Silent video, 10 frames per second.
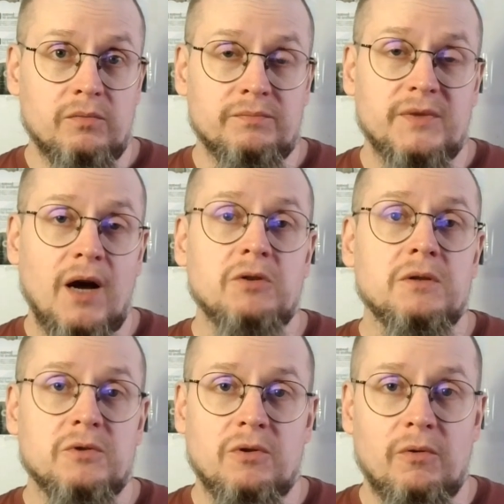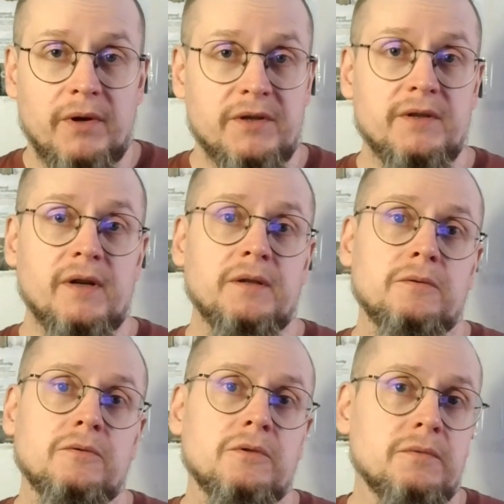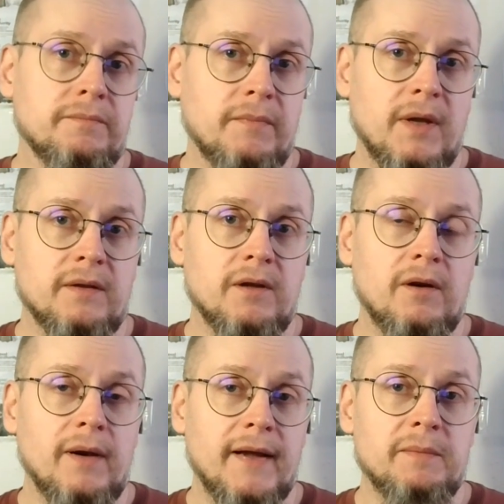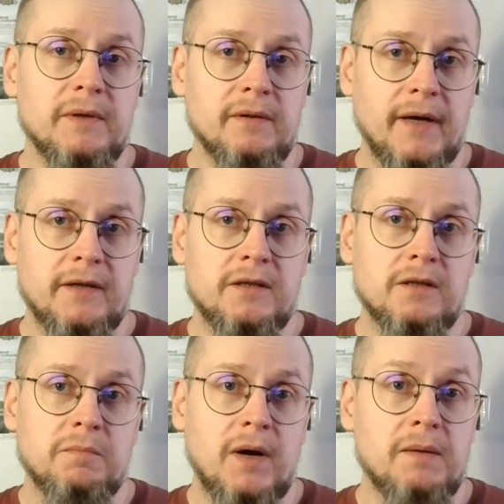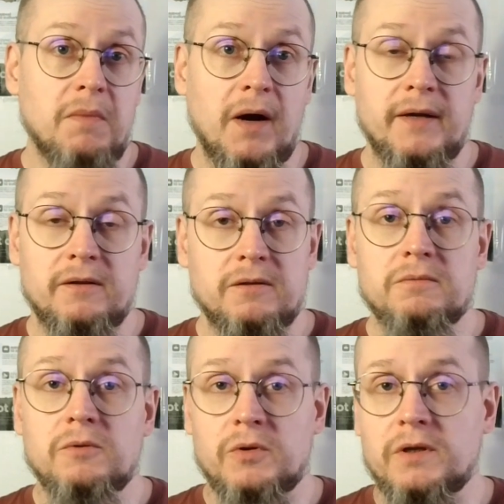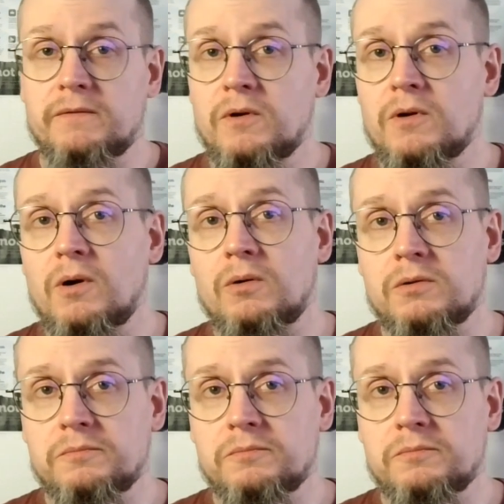dowsing was originally used in the late Middle Ages by miners looking for gold.